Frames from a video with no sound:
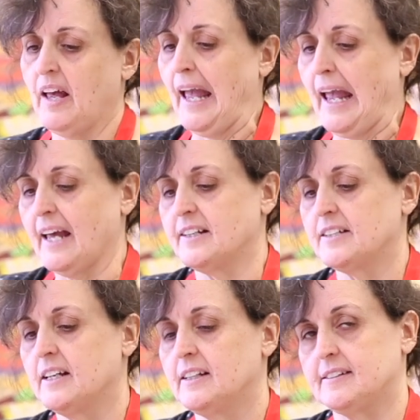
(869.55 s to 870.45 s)
And
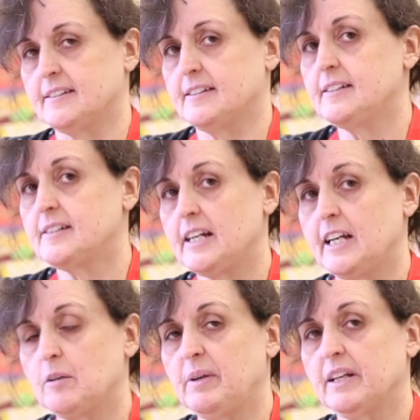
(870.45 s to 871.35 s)
is this
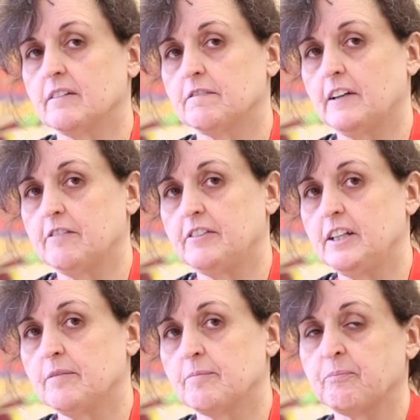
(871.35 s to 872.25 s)
tail big and
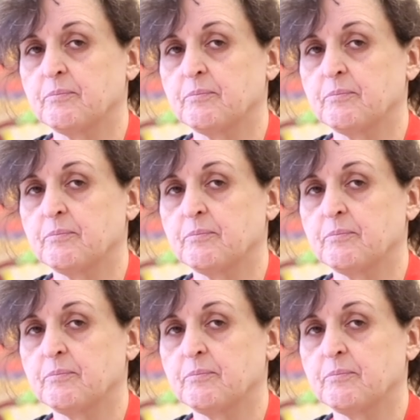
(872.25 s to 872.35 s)
fluffy,